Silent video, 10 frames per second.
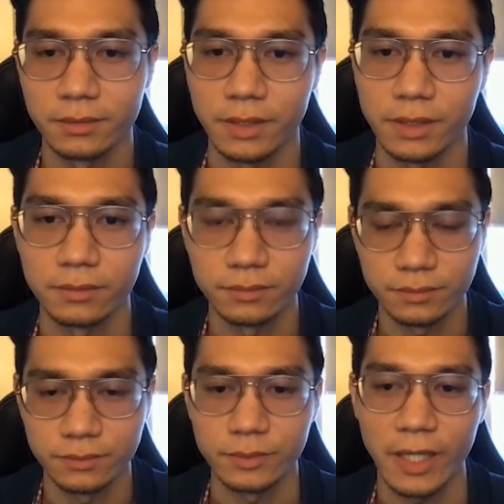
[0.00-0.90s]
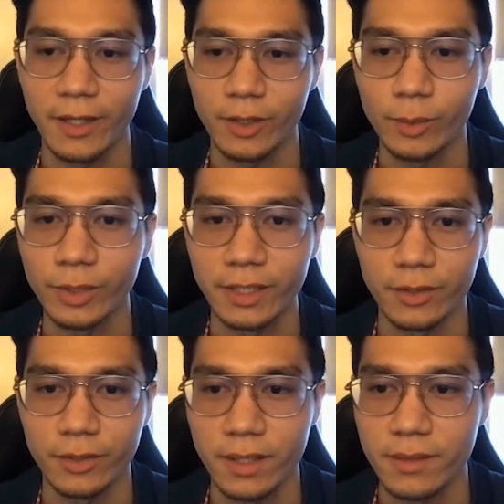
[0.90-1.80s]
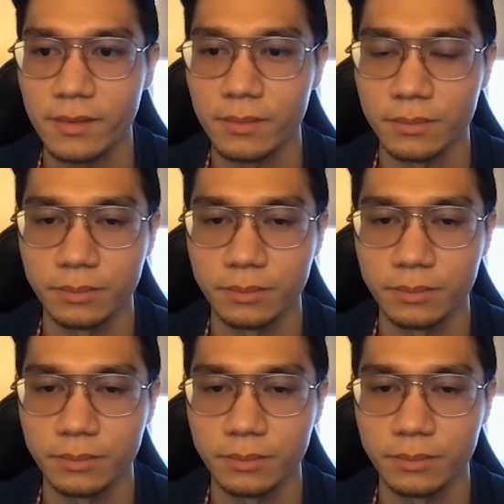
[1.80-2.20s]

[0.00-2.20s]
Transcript: you know, hireable in your eyes?